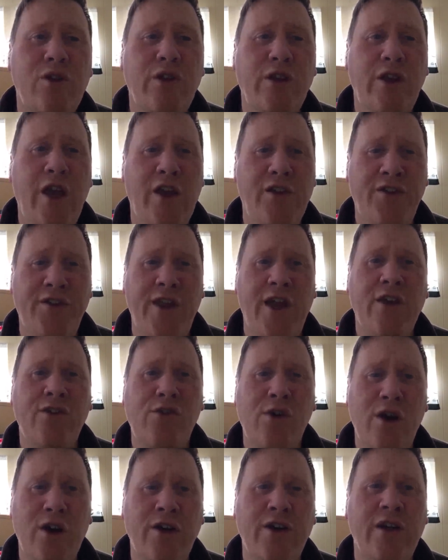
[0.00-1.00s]
yeah,
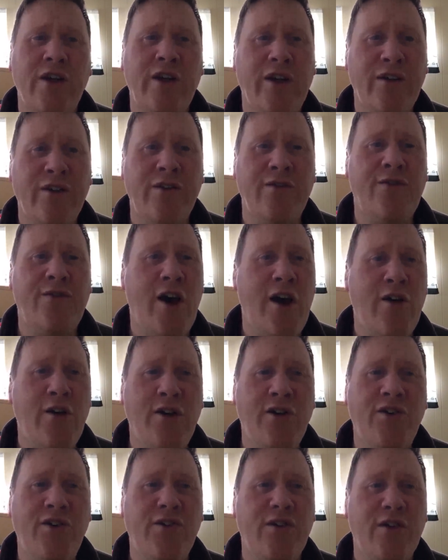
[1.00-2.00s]
Stan Kroenke is a
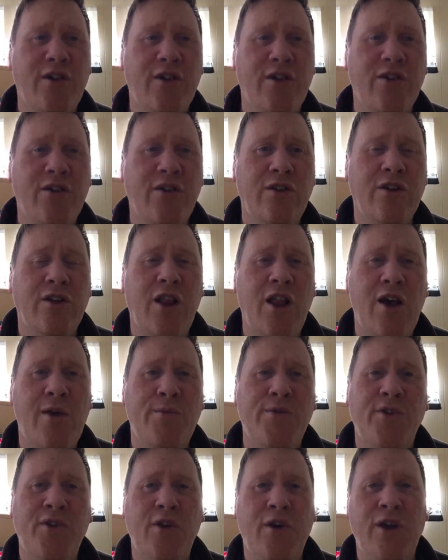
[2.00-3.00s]
virus to the
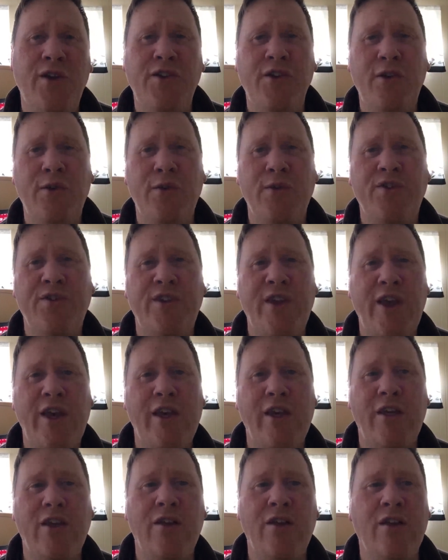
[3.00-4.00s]
club. So as I was
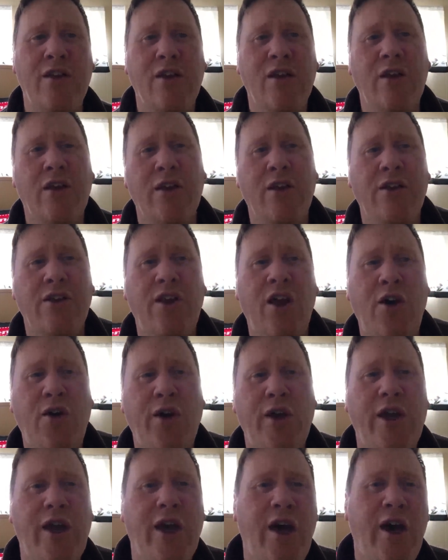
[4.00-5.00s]
saying,
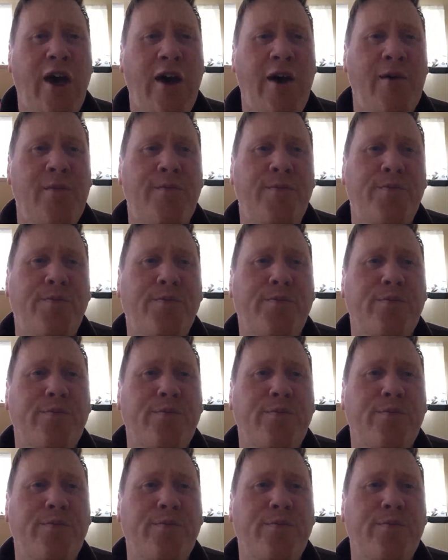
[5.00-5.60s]
Noe,